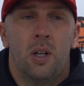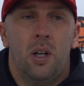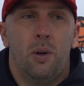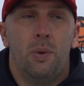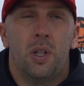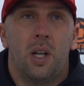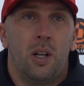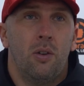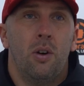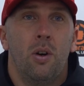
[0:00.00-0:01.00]
you know, when you get
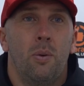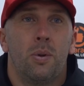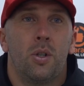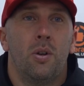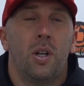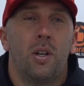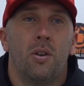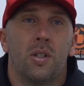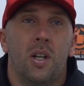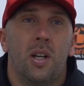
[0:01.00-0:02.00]
your opportunity, you've
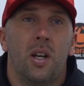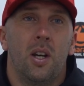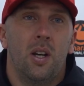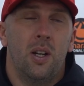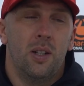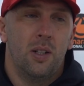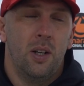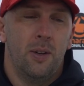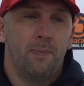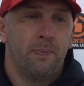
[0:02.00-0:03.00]
got to take it, and
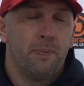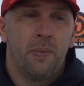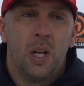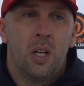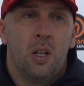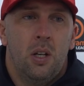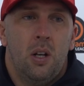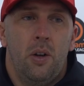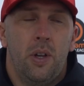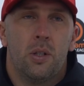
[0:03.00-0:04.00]
um, you
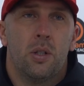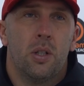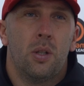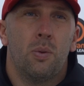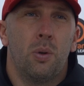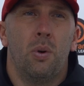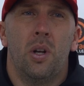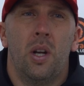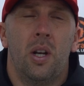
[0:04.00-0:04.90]
know, that's that's what you want.